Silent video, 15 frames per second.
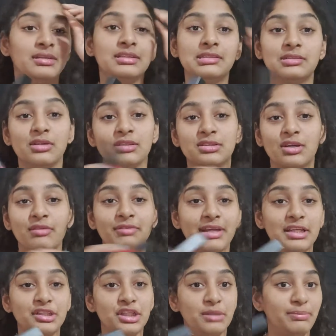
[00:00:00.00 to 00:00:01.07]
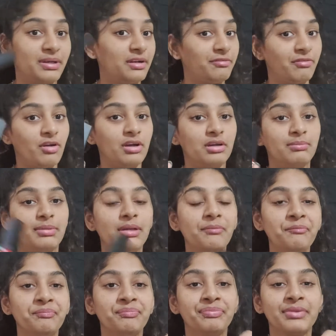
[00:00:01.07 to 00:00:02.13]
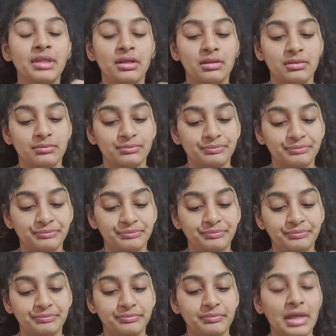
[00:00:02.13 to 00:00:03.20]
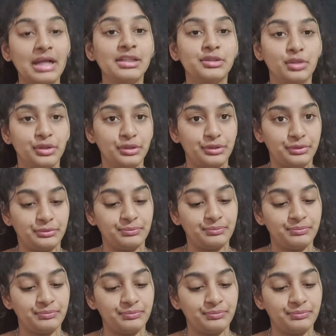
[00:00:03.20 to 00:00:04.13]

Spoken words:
This is also very cheap and affordable. I'll show it to you.